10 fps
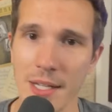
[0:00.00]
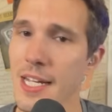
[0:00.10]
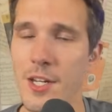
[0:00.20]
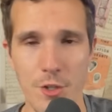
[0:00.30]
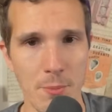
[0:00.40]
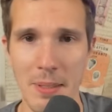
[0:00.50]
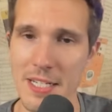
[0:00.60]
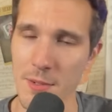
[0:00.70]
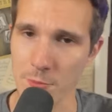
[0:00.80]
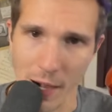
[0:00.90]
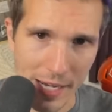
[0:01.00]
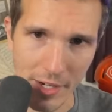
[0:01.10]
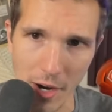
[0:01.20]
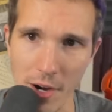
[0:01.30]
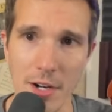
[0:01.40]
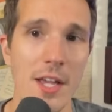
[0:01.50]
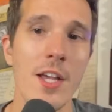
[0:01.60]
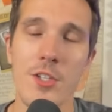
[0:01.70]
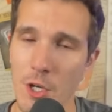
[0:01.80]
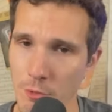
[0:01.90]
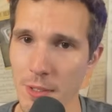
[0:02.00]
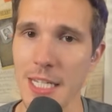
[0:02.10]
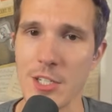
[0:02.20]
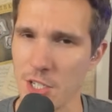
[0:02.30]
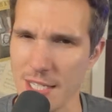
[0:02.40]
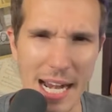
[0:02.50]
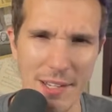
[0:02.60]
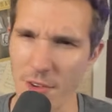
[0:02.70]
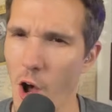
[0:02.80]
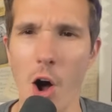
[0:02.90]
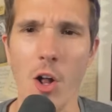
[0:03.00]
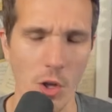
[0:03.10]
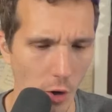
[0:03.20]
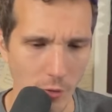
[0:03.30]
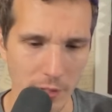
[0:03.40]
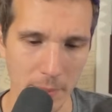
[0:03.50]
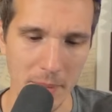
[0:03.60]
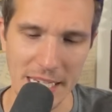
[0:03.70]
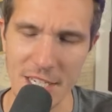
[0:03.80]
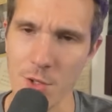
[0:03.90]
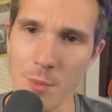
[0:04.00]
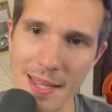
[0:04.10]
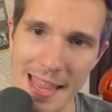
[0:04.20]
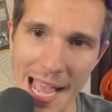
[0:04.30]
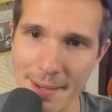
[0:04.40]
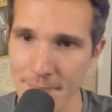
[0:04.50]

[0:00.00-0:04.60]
He also played some right guard. So really just kind of all over the place with that.